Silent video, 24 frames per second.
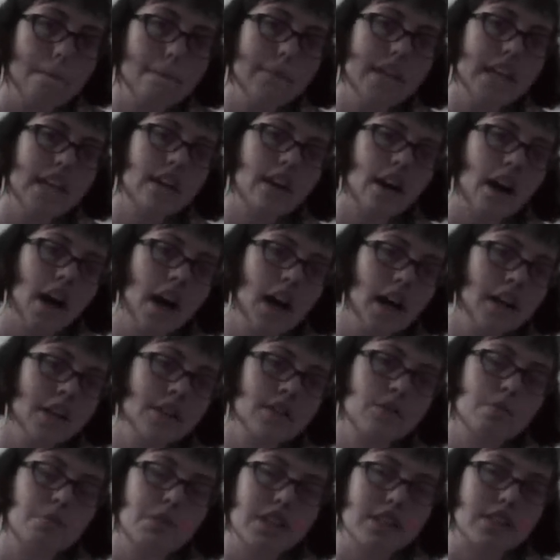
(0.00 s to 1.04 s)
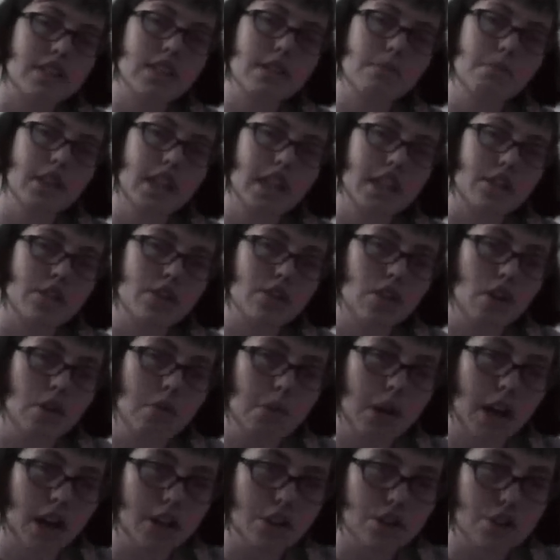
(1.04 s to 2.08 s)
Because we assimilate so
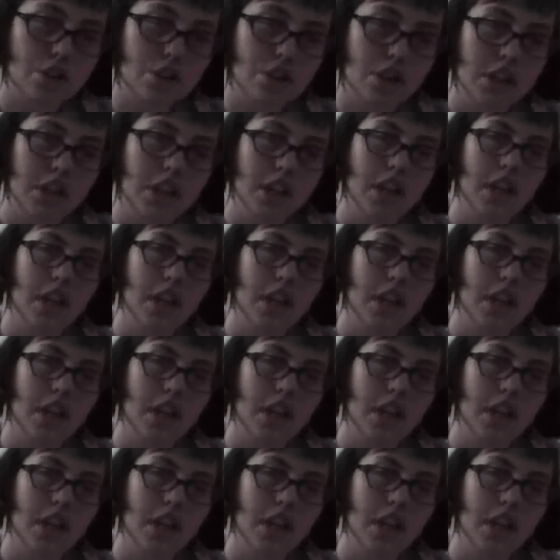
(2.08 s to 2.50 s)
much